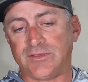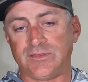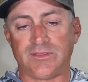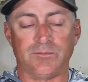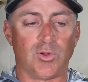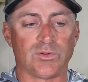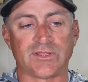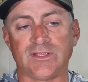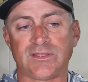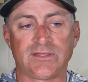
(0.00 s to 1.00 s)
the
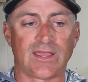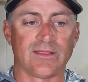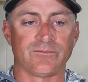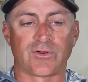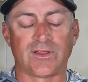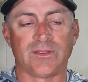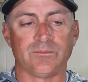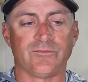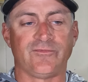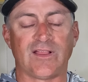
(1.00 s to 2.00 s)
molting time
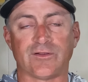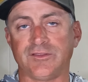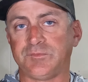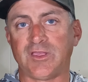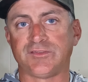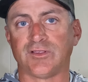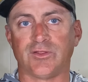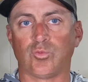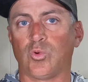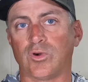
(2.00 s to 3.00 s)
frame varies based
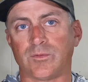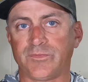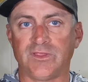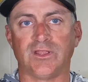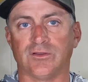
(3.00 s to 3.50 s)
on warmth,